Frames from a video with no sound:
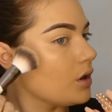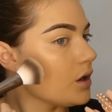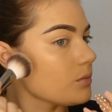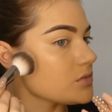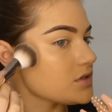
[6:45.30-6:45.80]

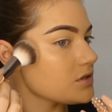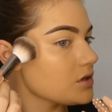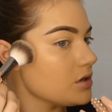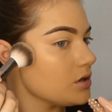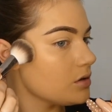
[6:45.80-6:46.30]
And I'm just
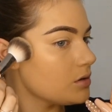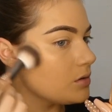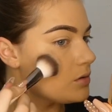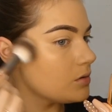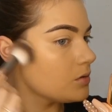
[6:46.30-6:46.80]
going to
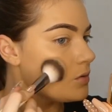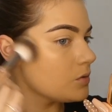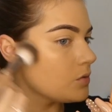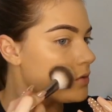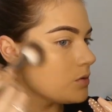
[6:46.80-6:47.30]

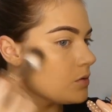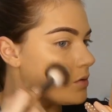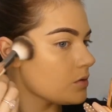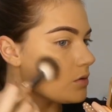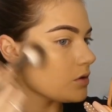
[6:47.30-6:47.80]

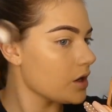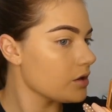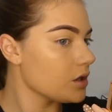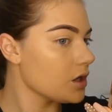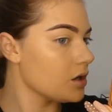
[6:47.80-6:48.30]

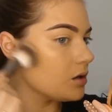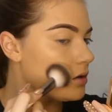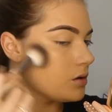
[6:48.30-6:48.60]
lightly.